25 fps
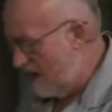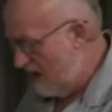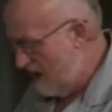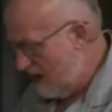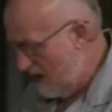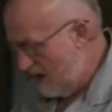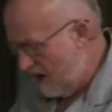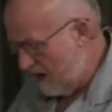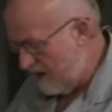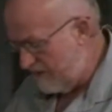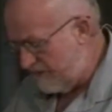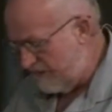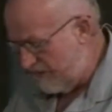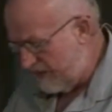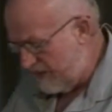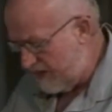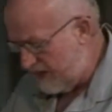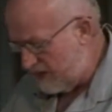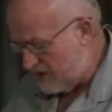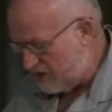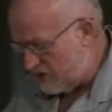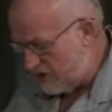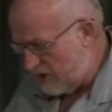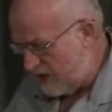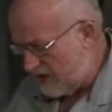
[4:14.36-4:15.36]
of the
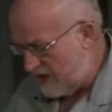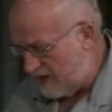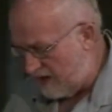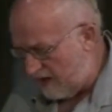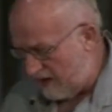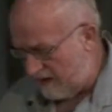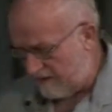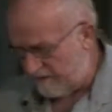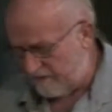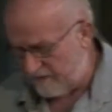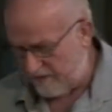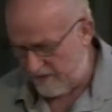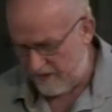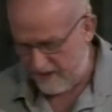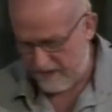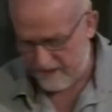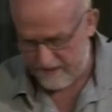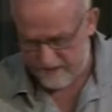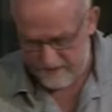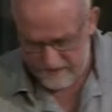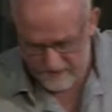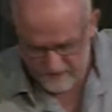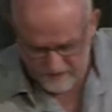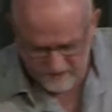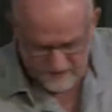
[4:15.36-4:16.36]
drink offering.
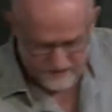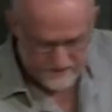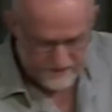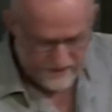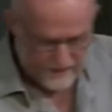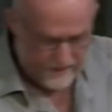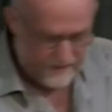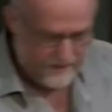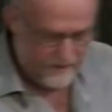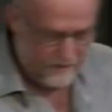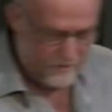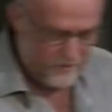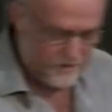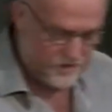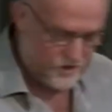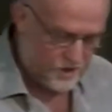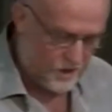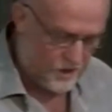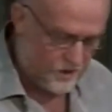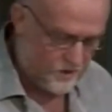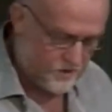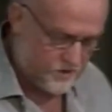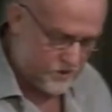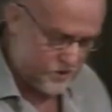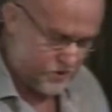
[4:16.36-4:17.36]
This is how they were
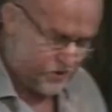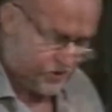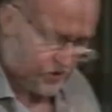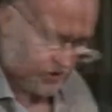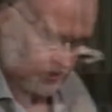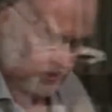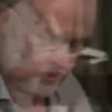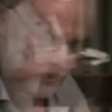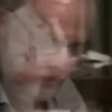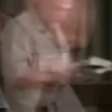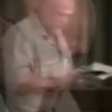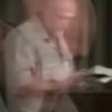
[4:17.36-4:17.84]
told to do it.